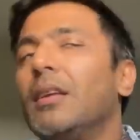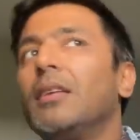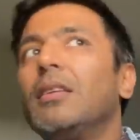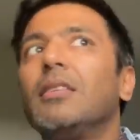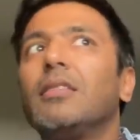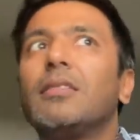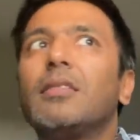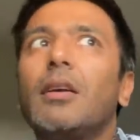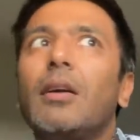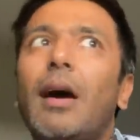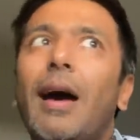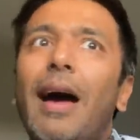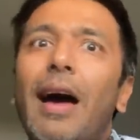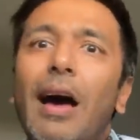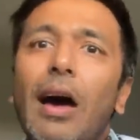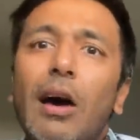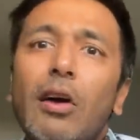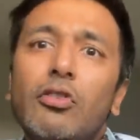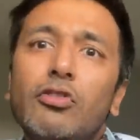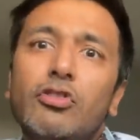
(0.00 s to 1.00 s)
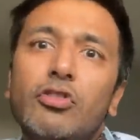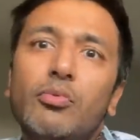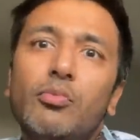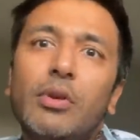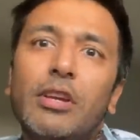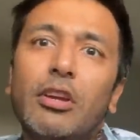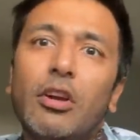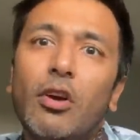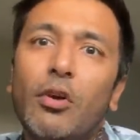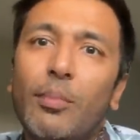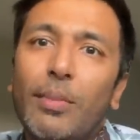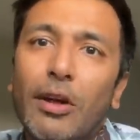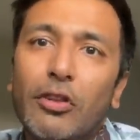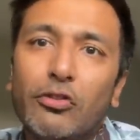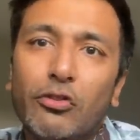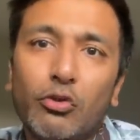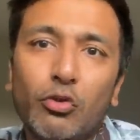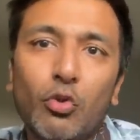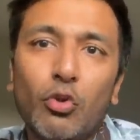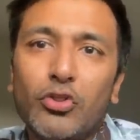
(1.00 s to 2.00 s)
So, how do we go about
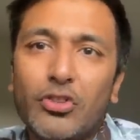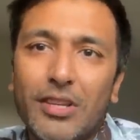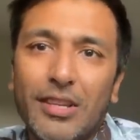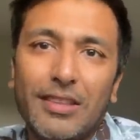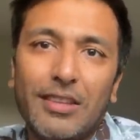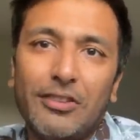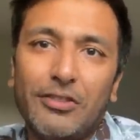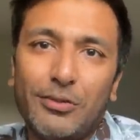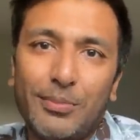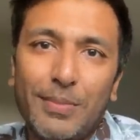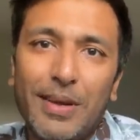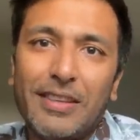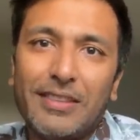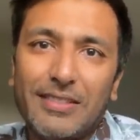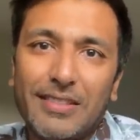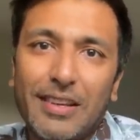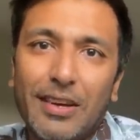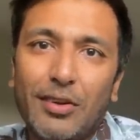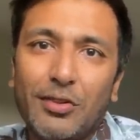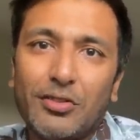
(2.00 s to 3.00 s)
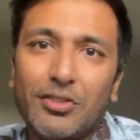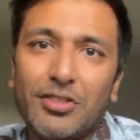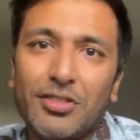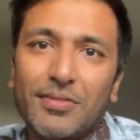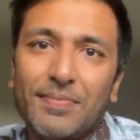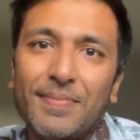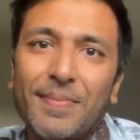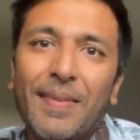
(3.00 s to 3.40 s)
sorting this mess out?